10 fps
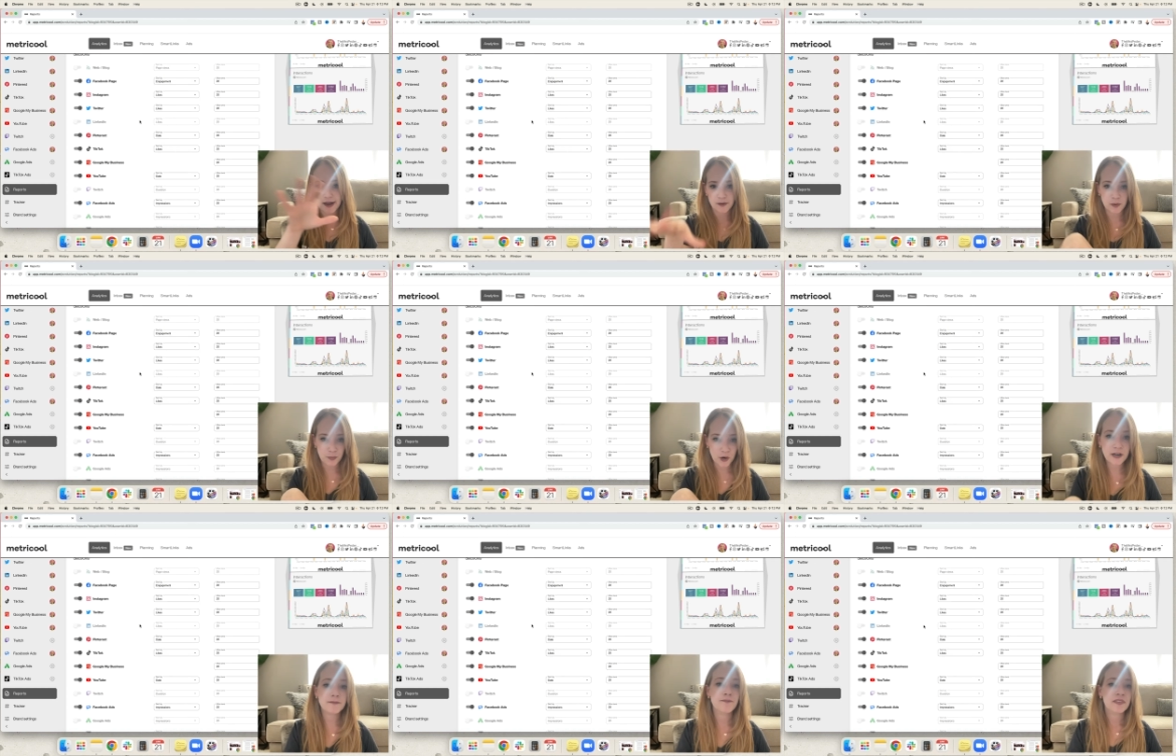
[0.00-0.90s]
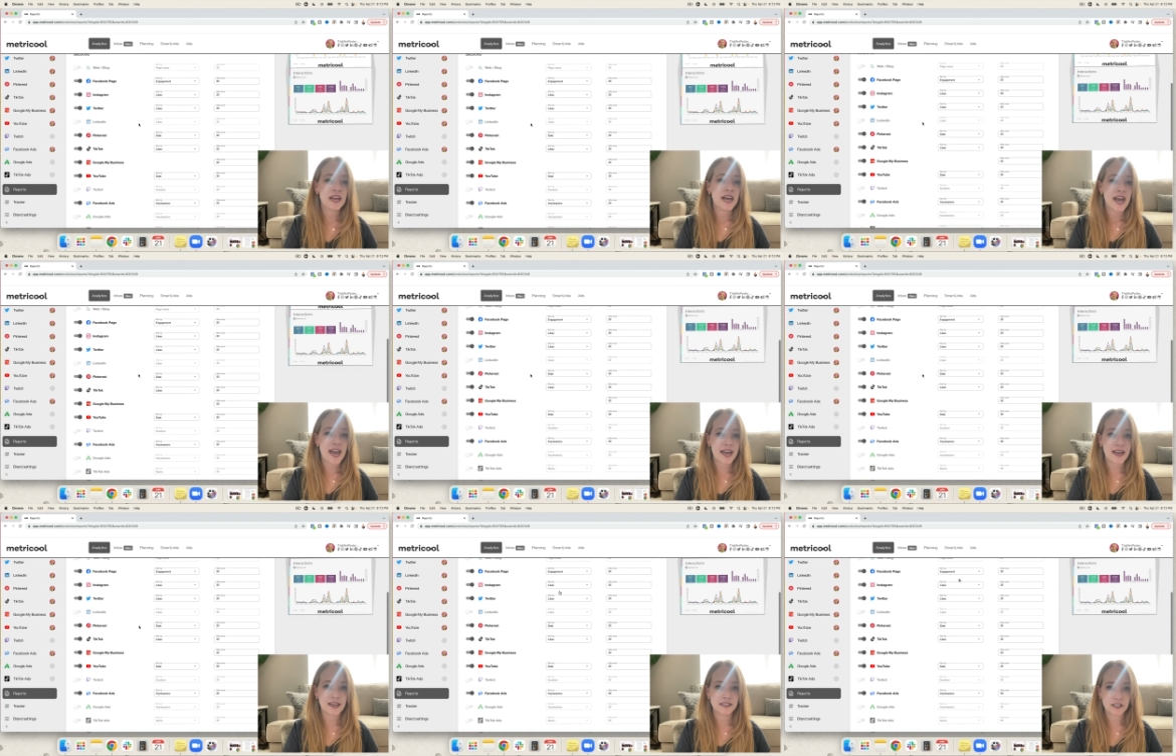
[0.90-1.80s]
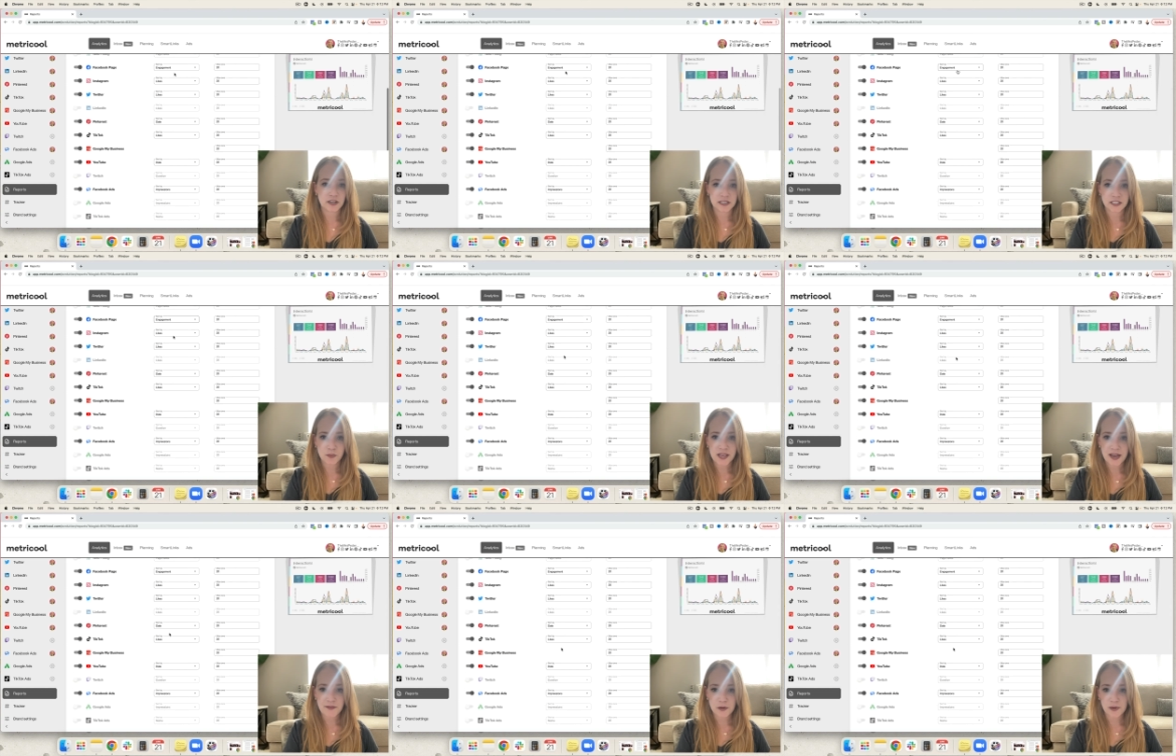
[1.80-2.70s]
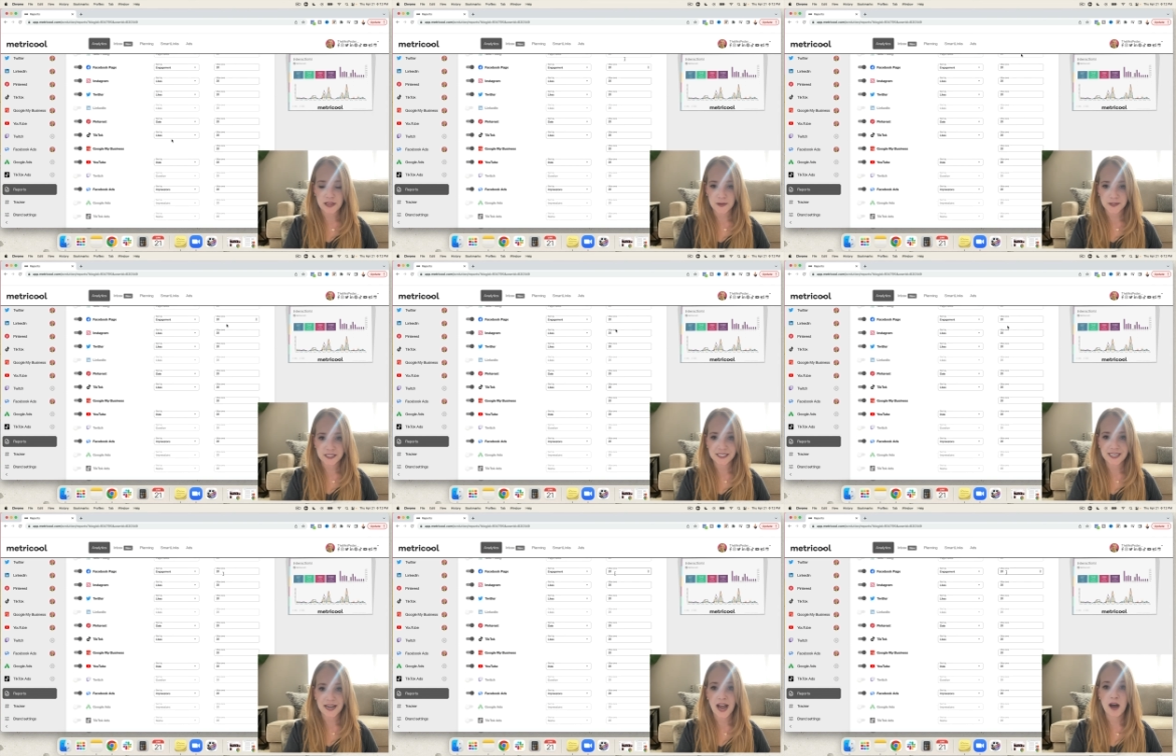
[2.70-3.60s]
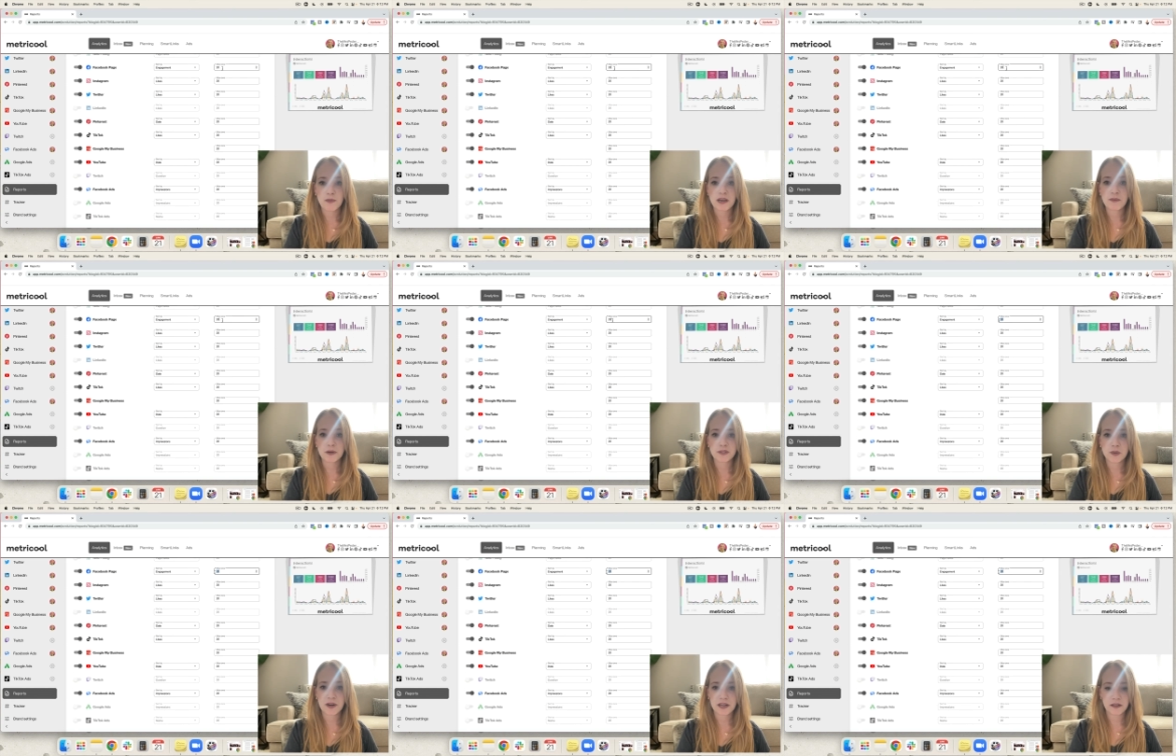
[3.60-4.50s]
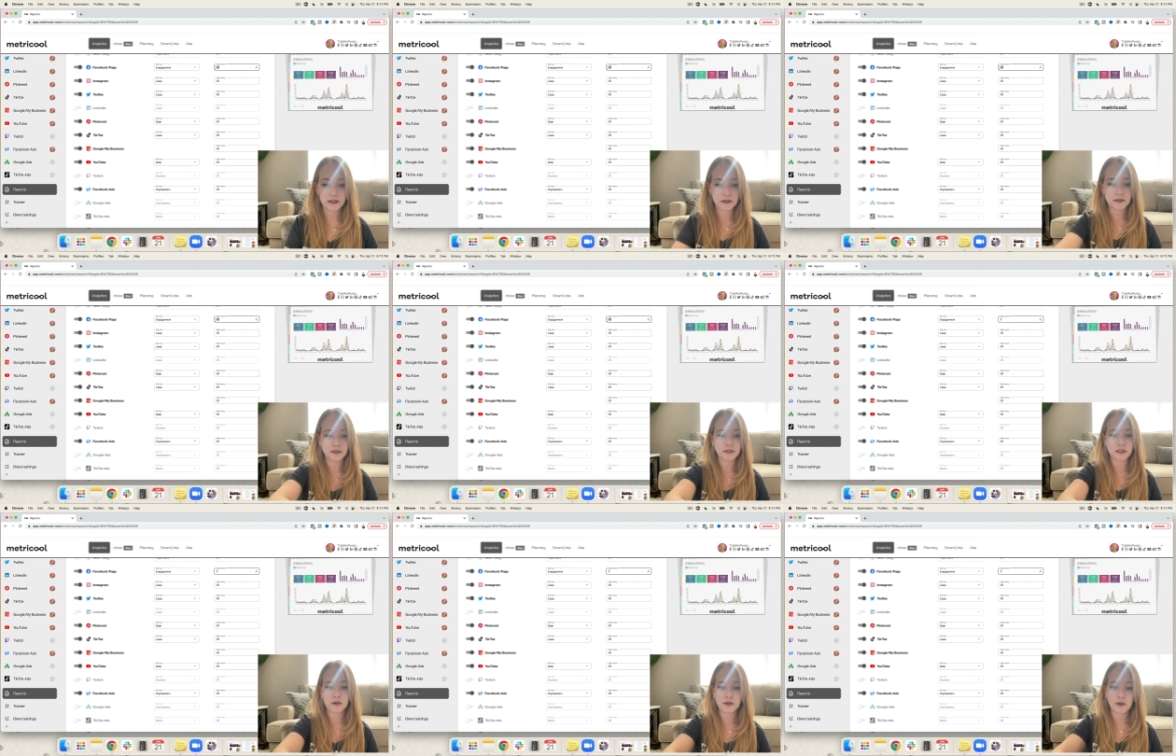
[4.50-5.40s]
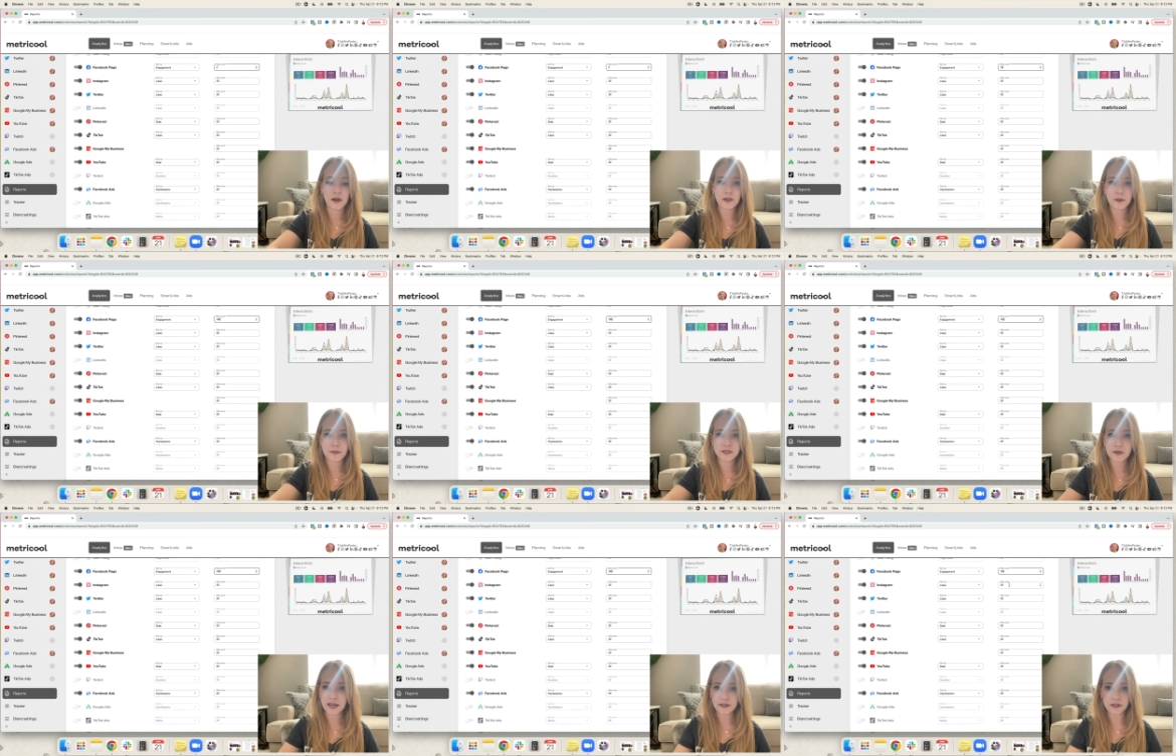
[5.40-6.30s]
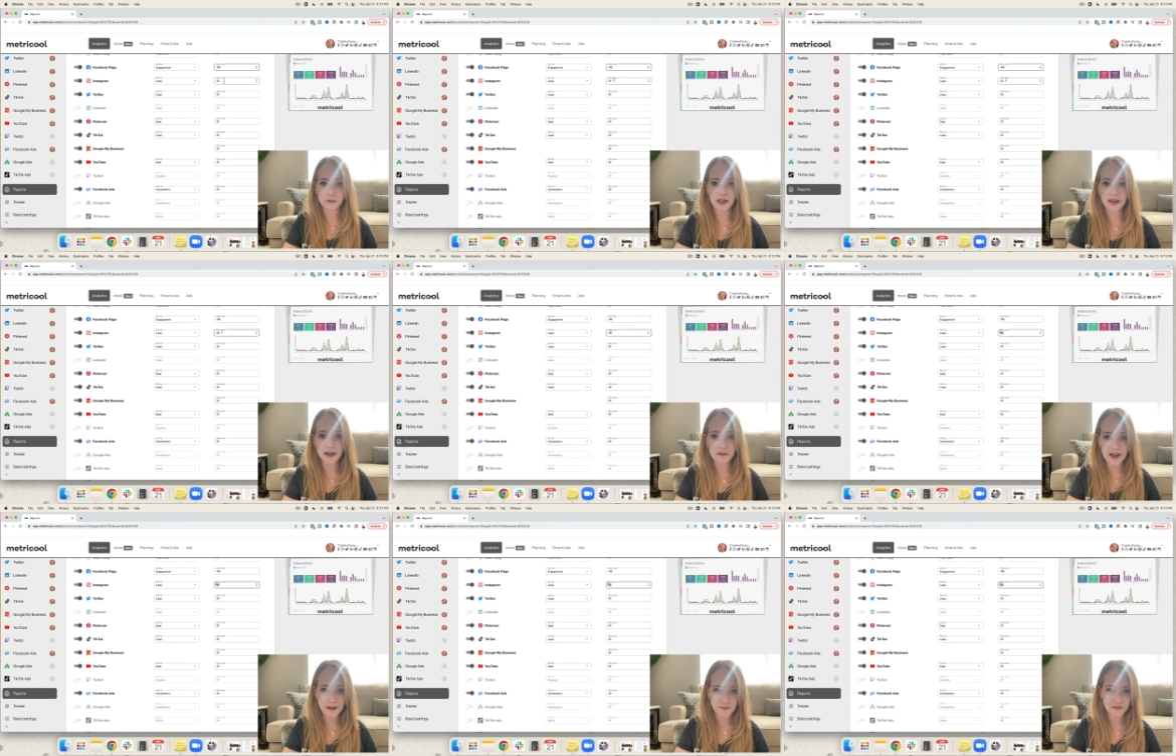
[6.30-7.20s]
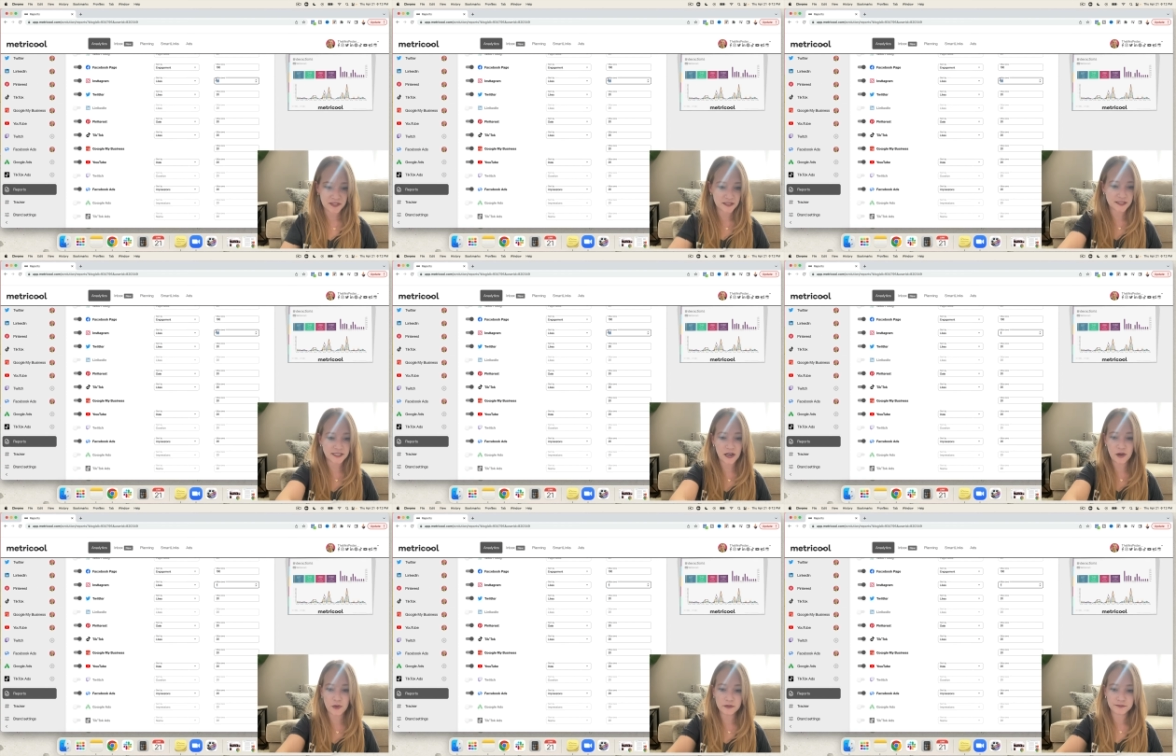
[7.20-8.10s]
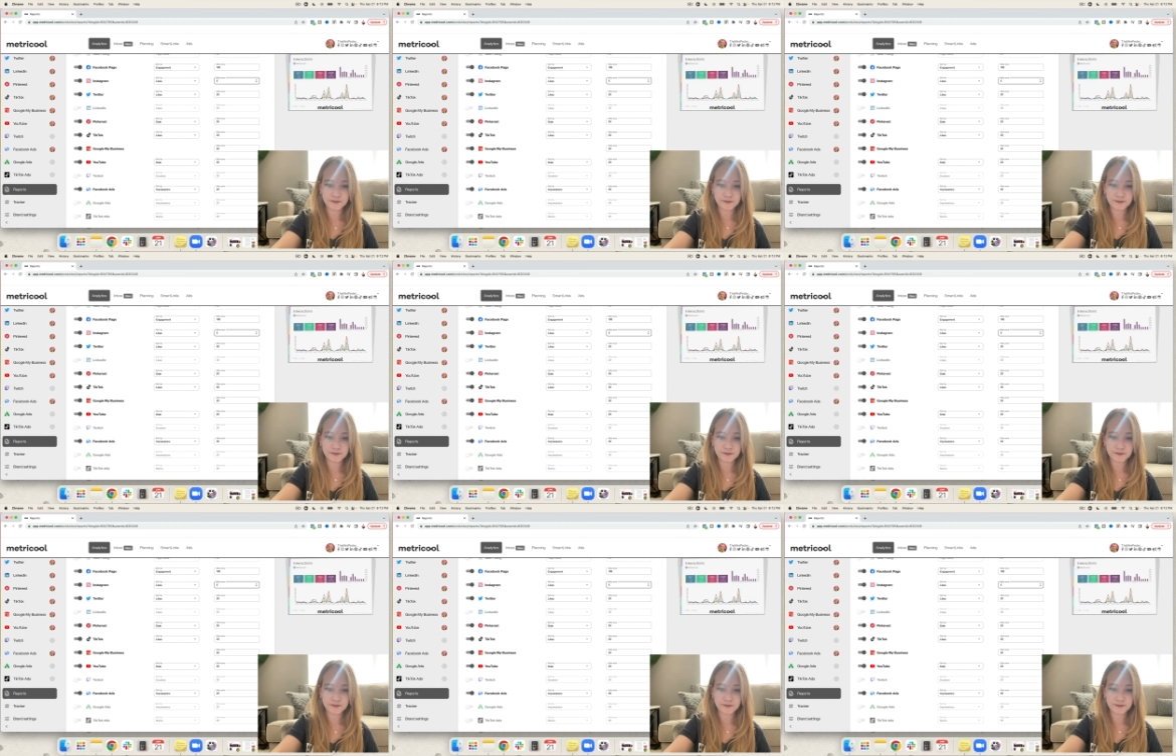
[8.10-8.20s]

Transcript: report. And you're going to tweak every one of those and decide how many rows you want to include. You can go all the way up to 100. Why not, right? So